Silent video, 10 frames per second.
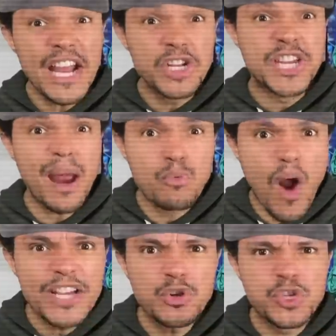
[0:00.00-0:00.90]
you damn
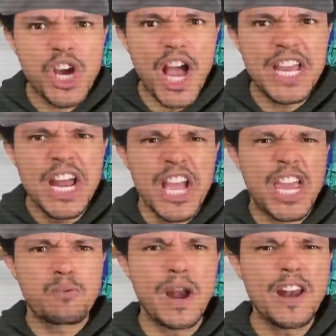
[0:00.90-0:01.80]
right you'll chug it.
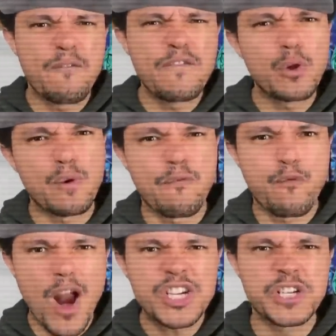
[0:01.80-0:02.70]
Get ready to feel
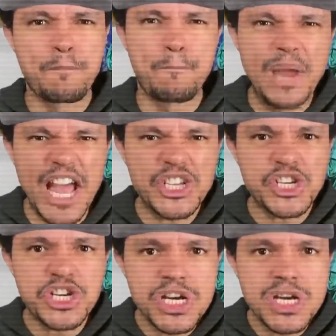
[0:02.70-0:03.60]
refreshed,
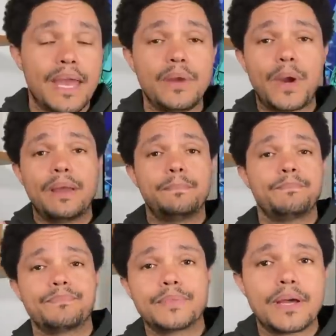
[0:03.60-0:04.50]
bitch. Anyway,
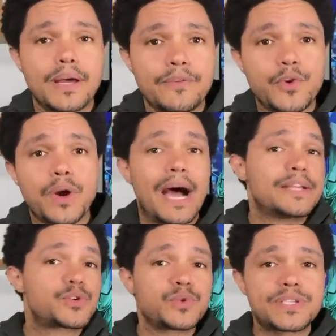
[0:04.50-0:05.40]
uh, if you're a high
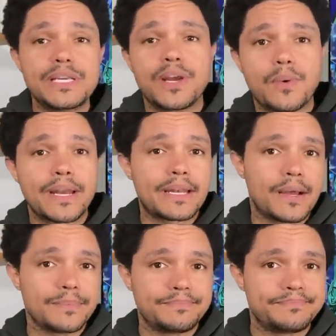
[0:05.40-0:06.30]
school senior right
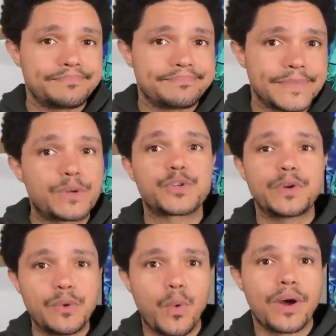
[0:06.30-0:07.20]
now, there is
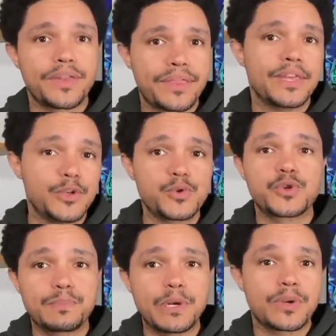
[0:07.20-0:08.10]
only one thing you
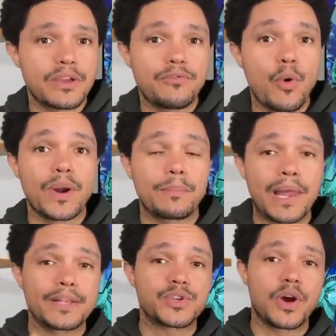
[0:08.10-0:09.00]
should be looking for when
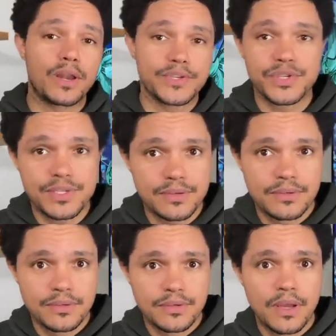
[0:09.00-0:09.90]
applying to colleges.
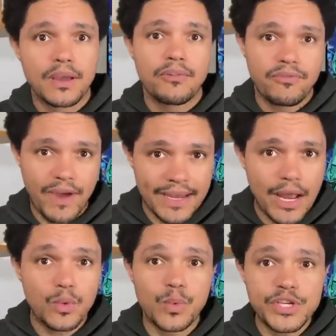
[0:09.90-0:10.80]
Find
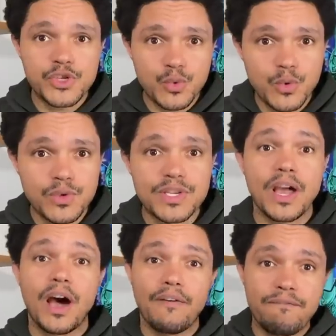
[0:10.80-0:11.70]
out which schools
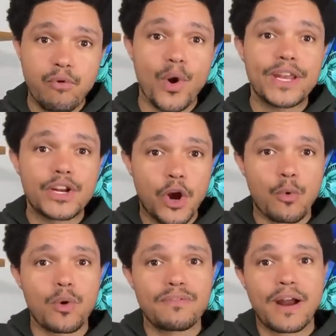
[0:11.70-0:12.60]
avoided
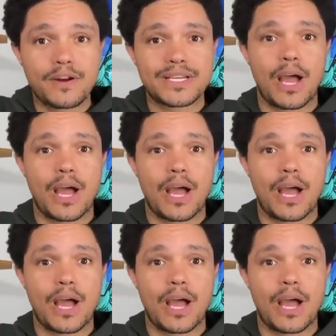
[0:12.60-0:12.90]
coronavirus